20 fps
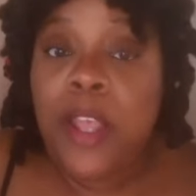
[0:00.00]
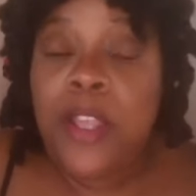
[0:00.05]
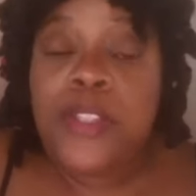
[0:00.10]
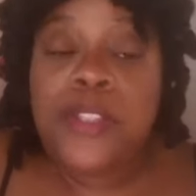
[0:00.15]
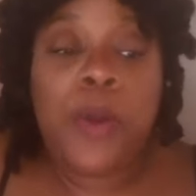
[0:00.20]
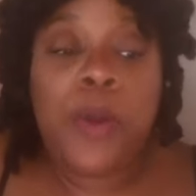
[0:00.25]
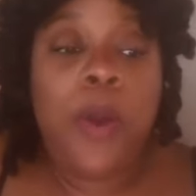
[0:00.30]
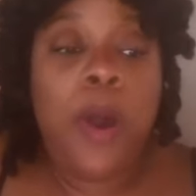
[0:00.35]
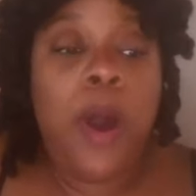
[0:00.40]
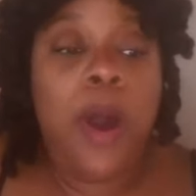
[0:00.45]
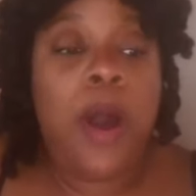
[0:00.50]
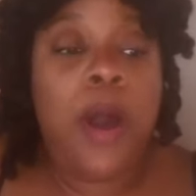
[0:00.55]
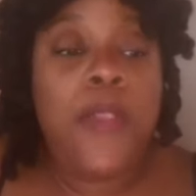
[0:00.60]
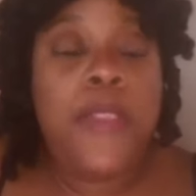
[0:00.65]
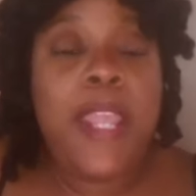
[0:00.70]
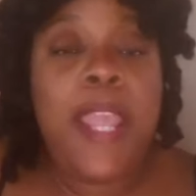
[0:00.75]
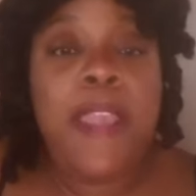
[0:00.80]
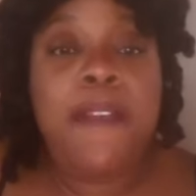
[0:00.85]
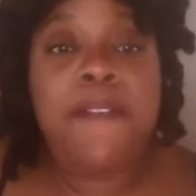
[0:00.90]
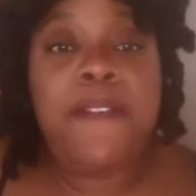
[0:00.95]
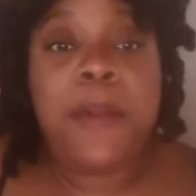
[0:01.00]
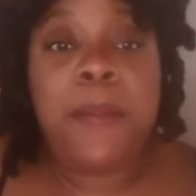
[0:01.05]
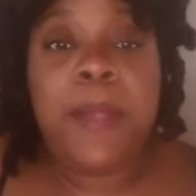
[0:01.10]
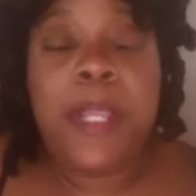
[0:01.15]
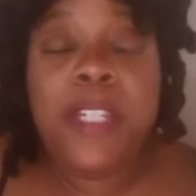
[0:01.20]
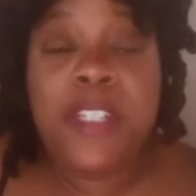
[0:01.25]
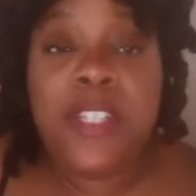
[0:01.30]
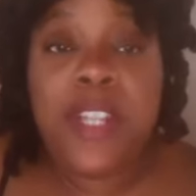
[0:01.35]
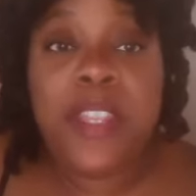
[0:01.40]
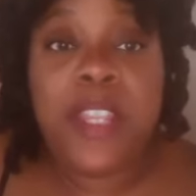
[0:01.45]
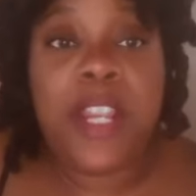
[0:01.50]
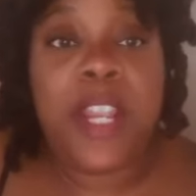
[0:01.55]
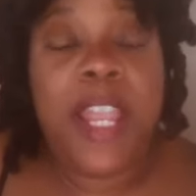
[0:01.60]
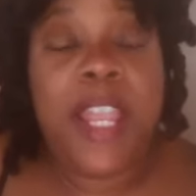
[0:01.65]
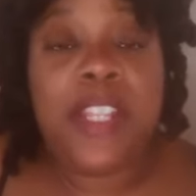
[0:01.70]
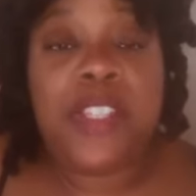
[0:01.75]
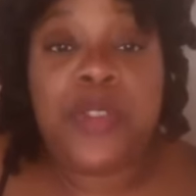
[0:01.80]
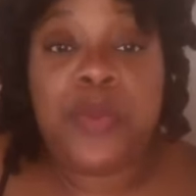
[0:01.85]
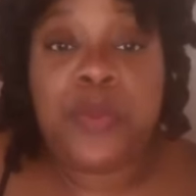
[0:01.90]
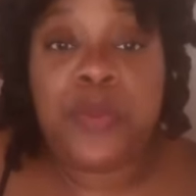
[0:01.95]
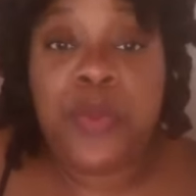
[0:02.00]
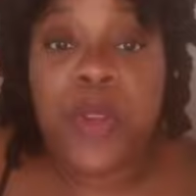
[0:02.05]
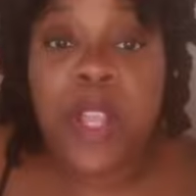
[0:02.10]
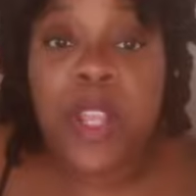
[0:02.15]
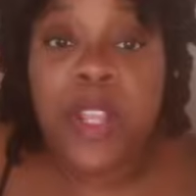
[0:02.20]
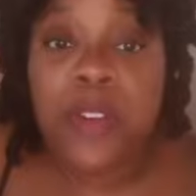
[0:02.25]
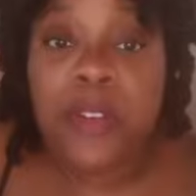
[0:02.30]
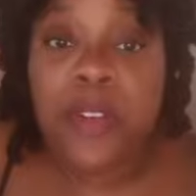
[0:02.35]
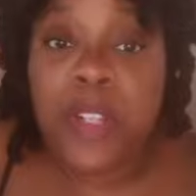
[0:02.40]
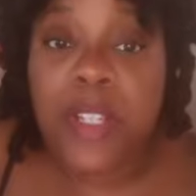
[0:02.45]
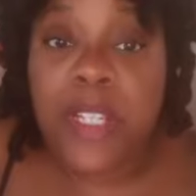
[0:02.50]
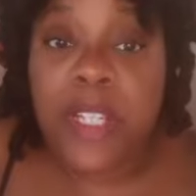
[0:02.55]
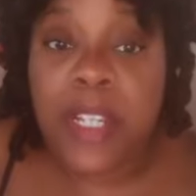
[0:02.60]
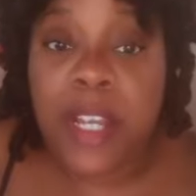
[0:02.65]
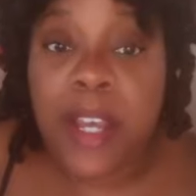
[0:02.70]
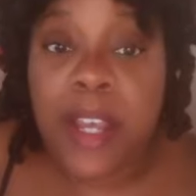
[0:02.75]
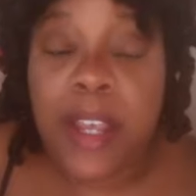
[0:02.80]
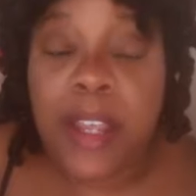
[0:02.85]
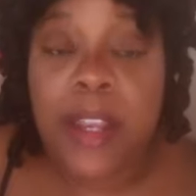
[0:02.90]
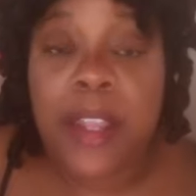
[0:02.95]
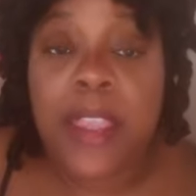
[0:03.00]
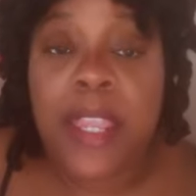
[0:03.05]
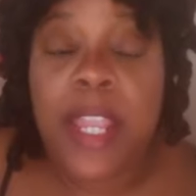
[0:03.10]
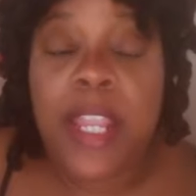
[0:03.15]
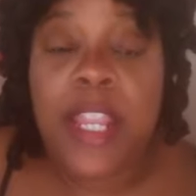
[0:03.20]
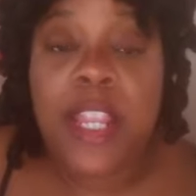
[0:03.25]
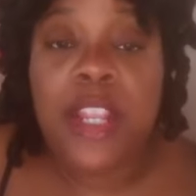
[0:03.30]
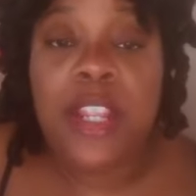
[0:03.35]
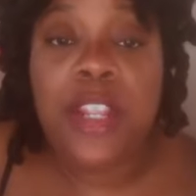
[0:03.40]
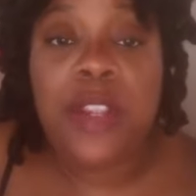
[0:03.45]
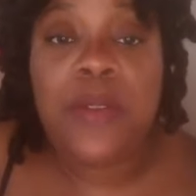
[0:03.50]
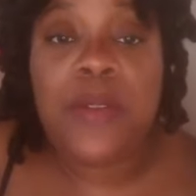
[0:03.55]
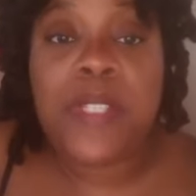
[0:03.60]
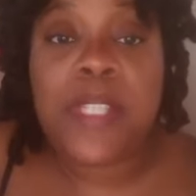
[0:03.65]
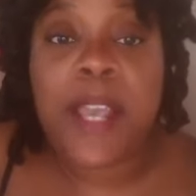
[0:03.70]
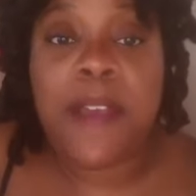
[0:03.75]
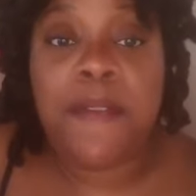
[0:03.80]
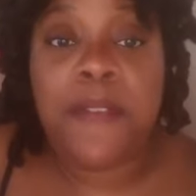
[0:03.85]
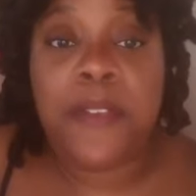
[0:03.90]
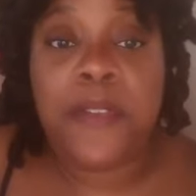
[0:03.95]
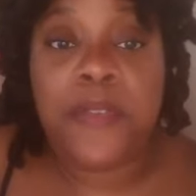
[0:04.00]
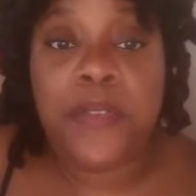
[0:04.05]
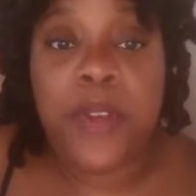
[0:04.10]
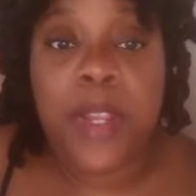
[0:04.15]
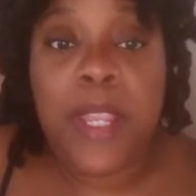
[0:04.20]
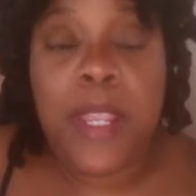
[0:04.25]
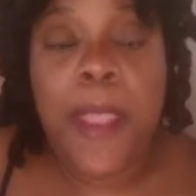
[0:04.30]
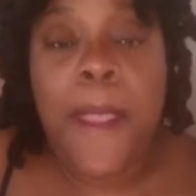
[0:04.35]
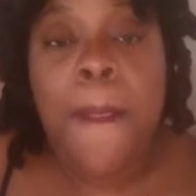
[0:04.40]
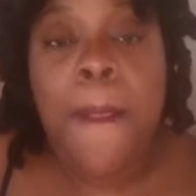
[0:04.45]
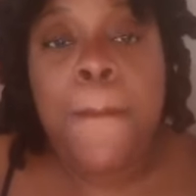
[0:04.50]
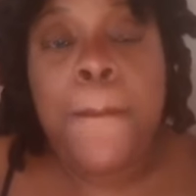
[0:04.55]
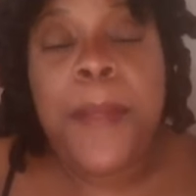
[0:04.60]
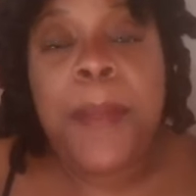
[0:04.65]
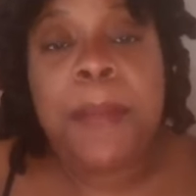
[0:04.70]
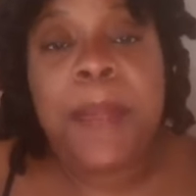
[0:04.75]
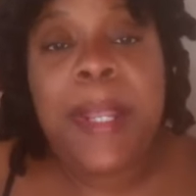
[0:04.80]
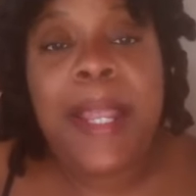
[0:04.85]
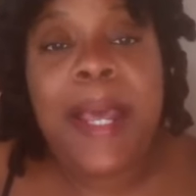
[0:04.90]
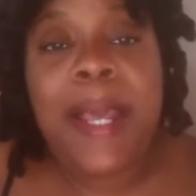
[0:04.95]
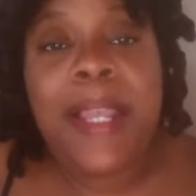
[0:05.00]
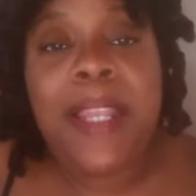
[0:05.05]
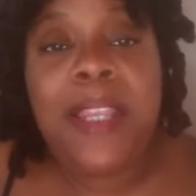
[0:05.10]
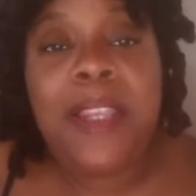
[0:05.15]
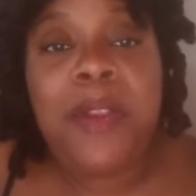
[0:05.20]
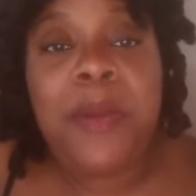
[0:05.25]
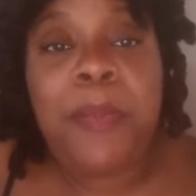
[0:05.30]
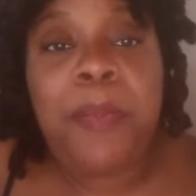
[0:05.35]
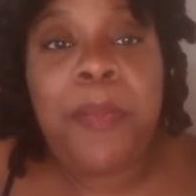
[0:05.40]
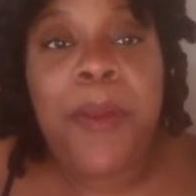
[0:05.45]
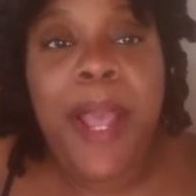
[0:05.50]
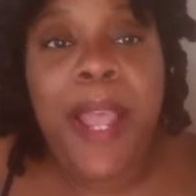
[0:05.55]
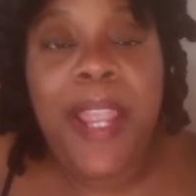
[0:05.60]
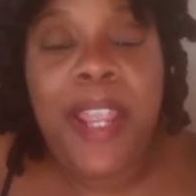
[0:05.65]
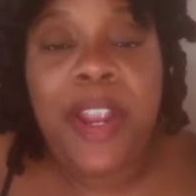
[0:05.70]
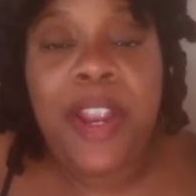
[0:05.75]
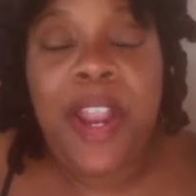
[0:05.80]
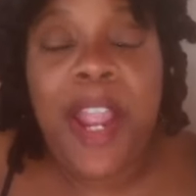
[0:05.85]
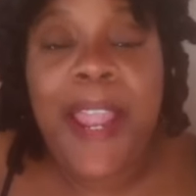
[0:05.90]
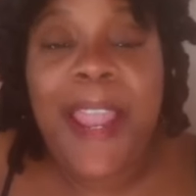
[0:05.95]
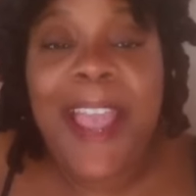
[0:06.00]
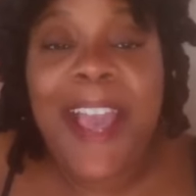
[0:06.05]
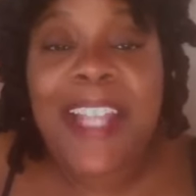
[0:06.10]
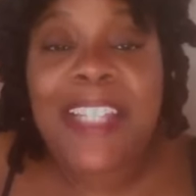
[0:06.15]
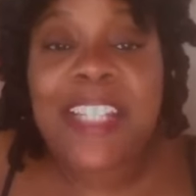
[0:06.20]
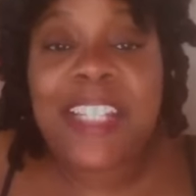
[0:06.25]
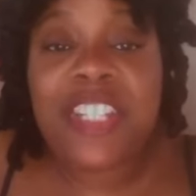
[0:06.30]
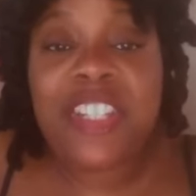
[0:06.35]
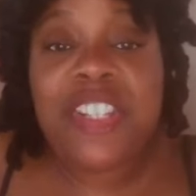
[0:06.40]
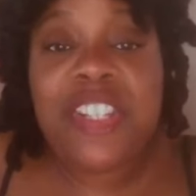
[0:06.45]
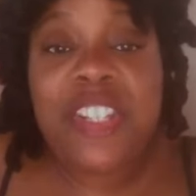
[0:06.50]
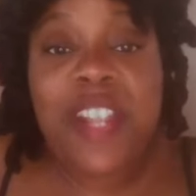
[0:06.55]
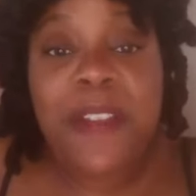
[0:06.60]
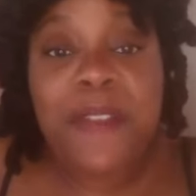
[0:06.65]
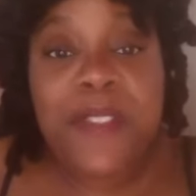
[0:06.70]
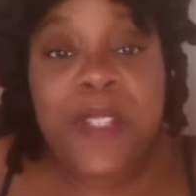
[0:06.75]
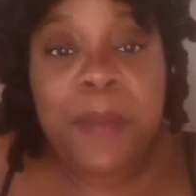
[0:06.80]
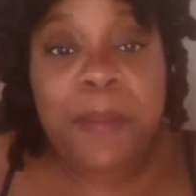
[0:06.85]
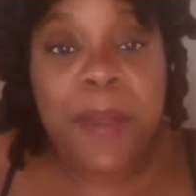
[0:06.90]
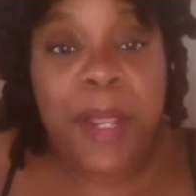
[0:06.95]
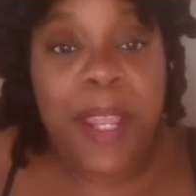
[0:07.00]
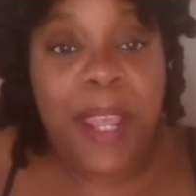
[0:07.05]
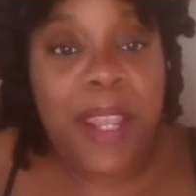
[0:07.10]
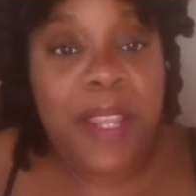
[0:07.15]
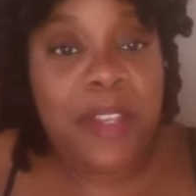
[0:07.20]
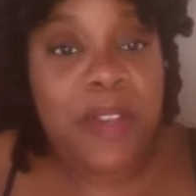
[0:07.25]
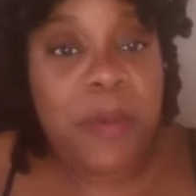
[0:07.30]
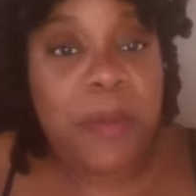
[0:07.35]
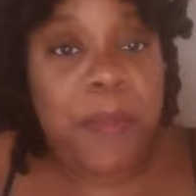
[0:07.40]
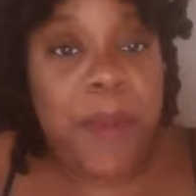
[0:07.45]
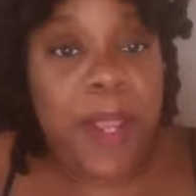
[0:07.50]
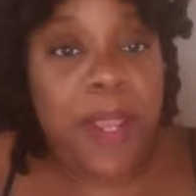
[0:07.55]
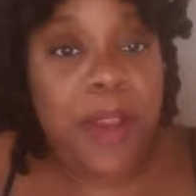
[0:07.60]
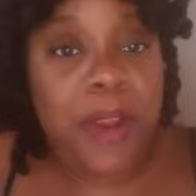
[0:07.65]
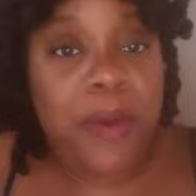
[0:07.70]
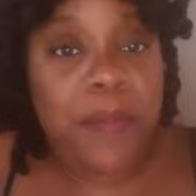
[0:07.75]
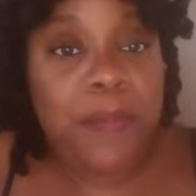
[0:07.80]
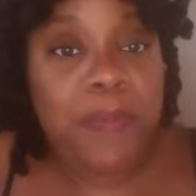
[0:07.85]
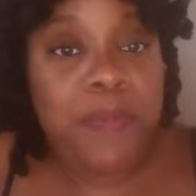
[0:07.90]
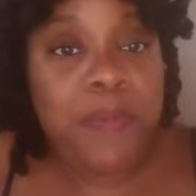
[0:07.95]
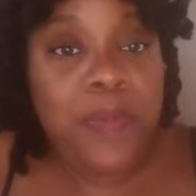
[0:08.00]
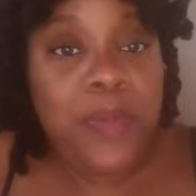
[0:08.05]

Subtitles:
So all the information there is really, really good. They can use that for free. But my ideal buyer, I had to shift my ideal buyer.